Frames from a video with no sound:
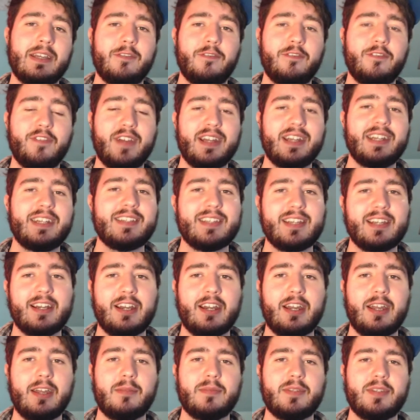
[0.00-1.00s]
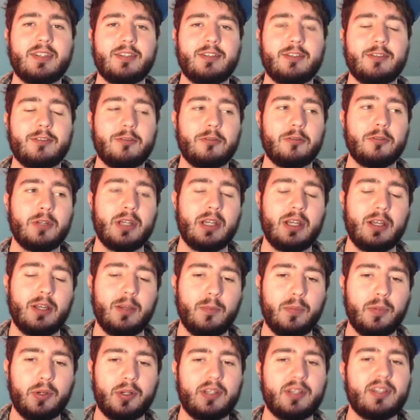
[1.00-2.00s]
Finding time to
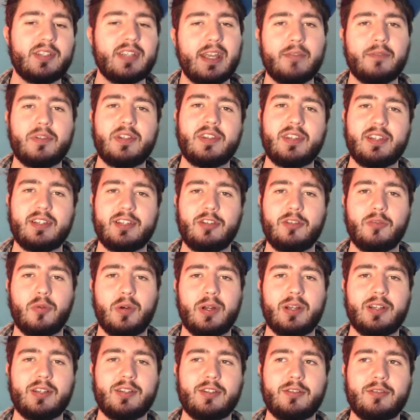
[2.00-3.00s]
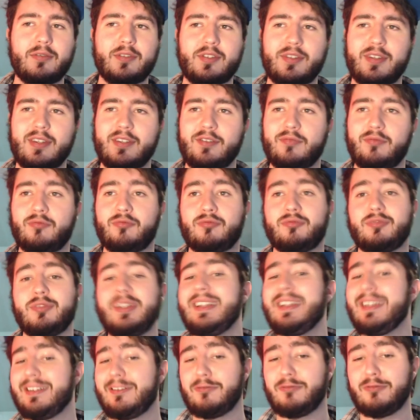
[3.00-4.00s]
put into everything that you want to do is
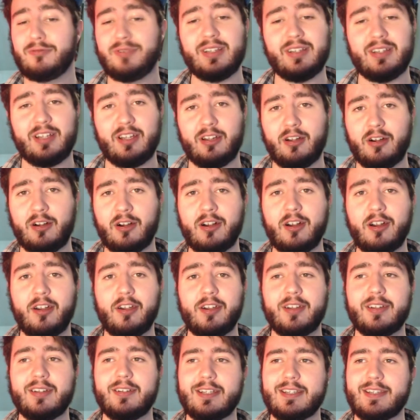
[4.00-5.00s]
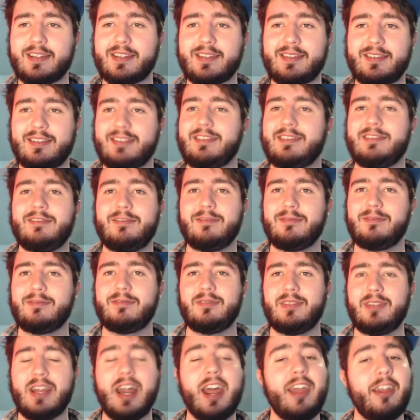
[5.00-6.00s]
really, really hard. It's
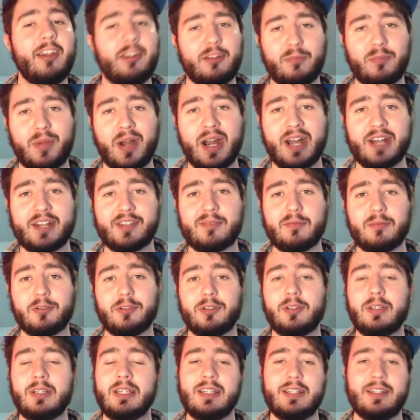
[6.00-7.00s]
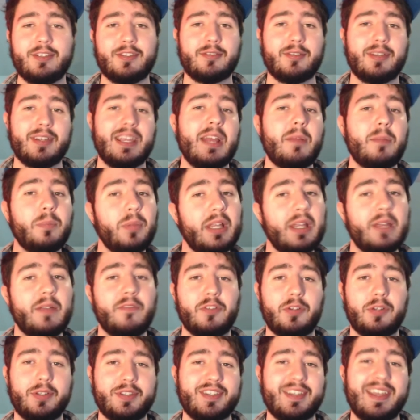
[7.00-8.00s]
nigh on impossible, so I can't blame
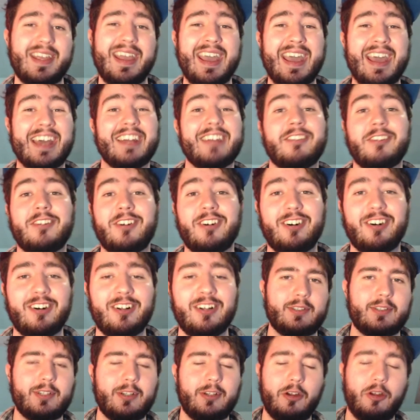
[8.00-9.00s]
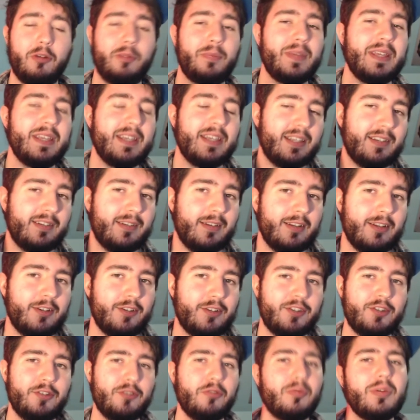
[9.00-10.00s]
Volt at all. I hope he can
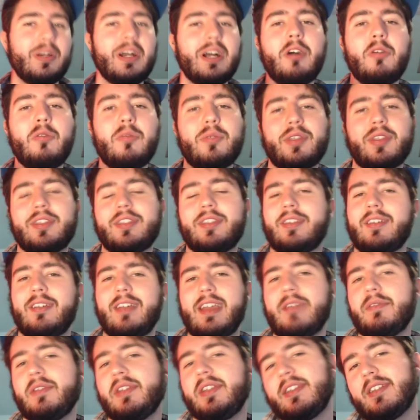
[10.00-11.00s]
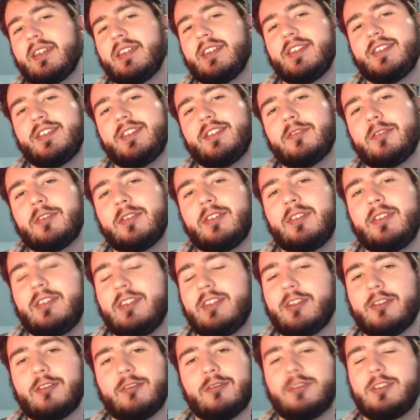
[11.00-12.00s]
do well with everything that he's
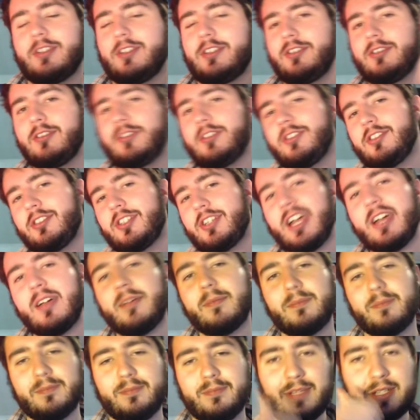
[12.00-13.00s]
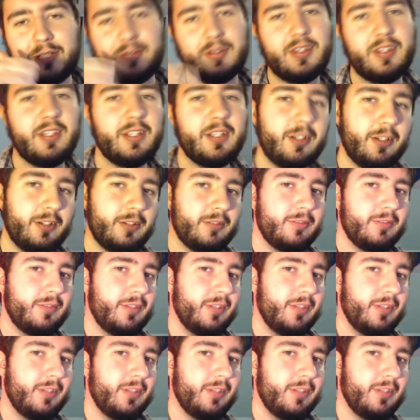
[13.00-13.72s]
doing. You know, good job out there.